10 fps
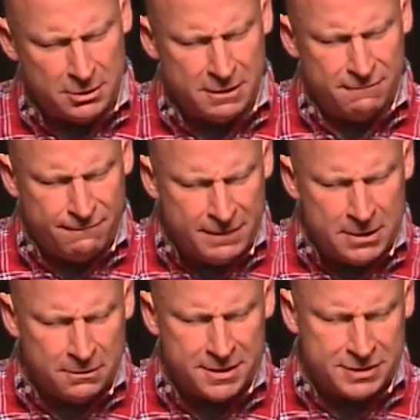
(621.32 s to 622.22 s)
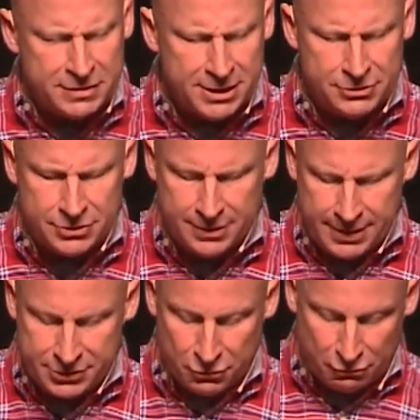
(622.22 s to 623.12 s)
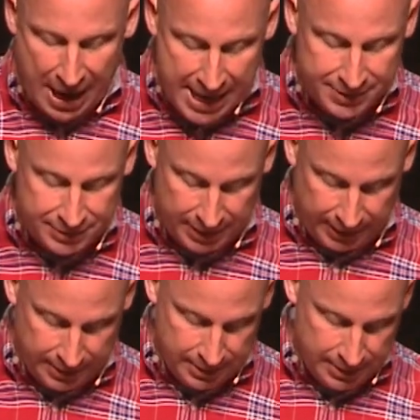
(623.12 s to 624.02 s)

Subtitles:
can feel the tension that's arising.